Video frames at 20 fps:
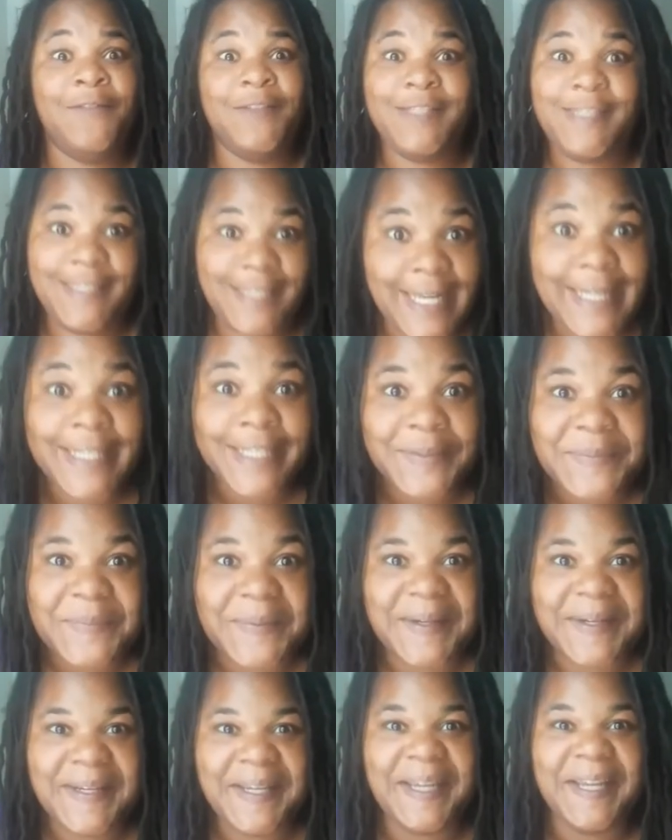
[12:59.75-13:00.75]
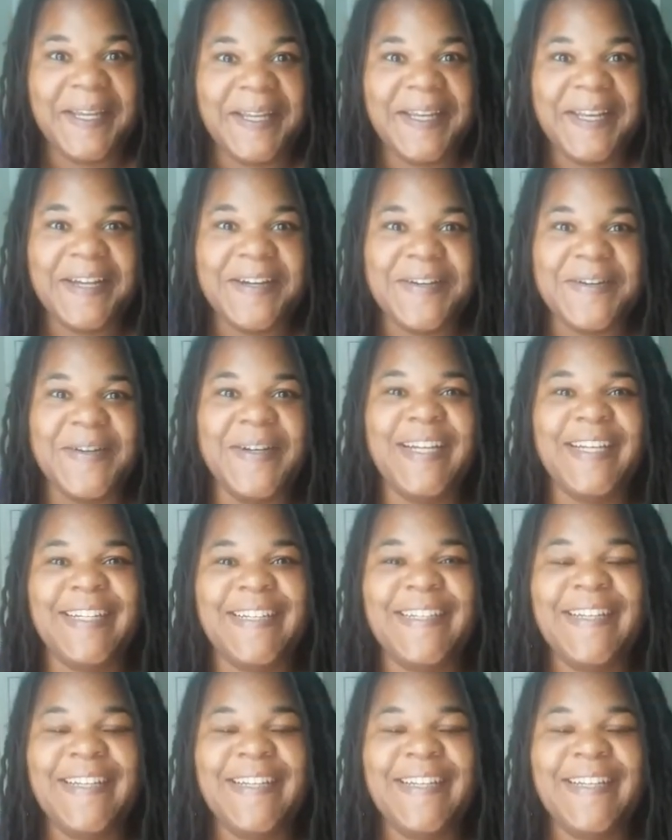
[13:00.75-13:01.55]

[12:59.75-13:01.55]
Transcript: vasectomy, you know.